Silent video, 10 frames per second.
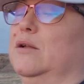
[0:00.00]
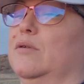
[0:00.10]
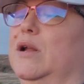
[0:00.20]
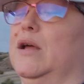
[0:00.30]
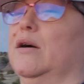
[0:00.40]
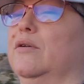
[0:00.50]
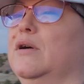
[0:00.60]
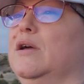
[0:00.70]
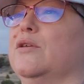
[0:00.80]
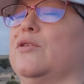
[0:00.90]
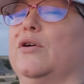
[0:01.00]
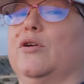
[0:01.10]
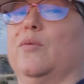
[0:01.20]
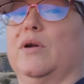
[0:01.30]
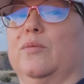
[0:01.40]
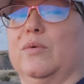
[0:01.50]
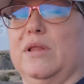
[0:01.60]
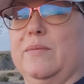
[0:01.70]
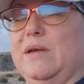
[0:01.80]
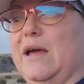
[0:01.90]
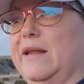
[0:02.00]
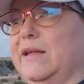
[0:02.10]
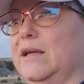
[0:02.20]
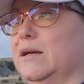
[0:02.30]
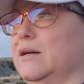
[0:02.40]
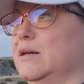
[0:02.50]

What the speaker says: right now, so I don't want to really be adding